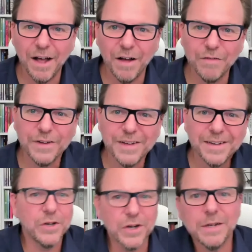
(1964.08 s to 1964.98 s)
of
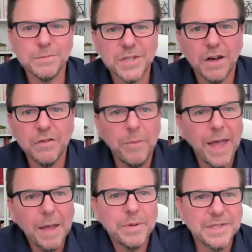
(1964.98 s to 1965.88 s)
cooking himself a
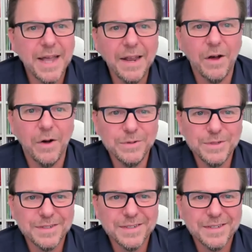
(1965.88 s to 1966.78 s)
baked potato?
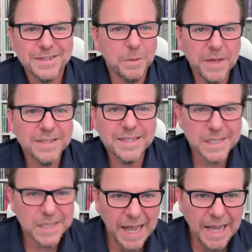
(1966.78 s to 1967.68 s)
Is it because
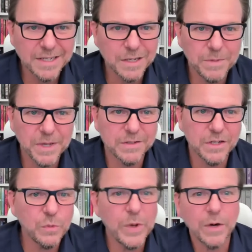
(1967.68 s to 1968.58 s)
he's lazy? Is it because
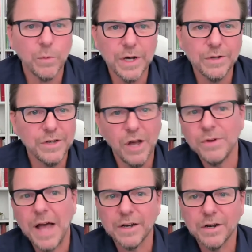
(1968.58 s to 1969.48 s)
he's weak-willed?
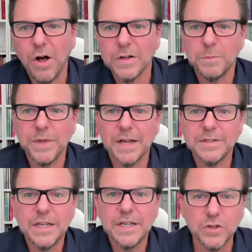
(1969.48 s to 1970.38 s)
No, not at all. It's
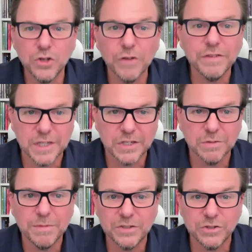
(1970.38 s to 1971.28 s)
because his nervous
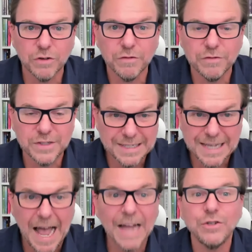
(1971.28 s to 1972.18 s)
system that's
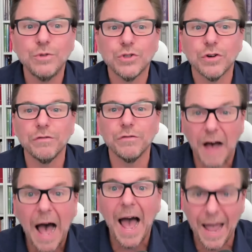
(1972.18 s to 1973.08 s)
designed to
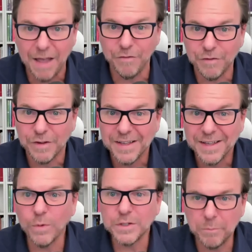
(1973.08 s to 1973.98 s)
survive
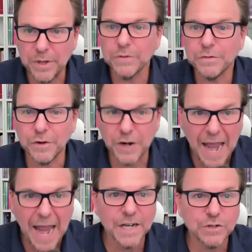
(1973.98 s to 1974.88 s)
was built for an
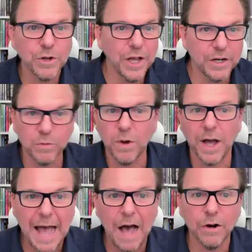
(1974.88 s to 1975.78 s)
age where he had to
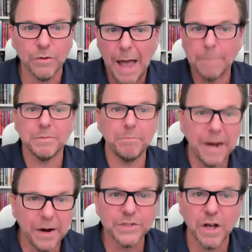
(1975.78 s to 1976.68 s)
run out, grab some
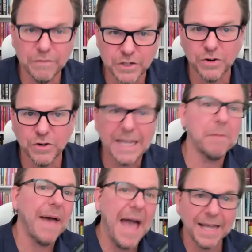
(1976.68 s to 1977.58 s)
berries off a tree, and
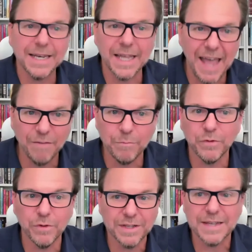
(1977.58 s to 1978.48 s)
get back in the cave
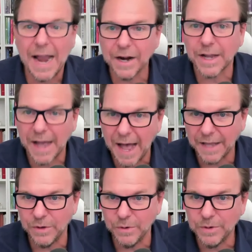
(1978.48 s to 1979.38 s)
before the tiger
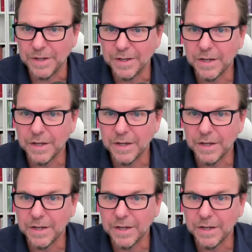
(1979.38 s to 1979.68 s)
got you.